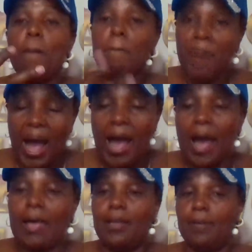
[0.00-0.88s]

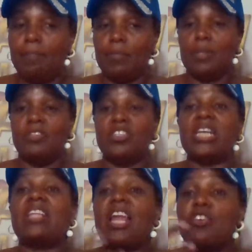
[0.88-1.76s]
buy.
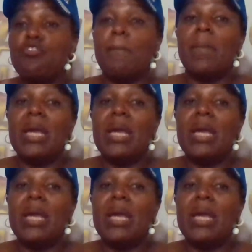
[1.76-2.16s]
Just like you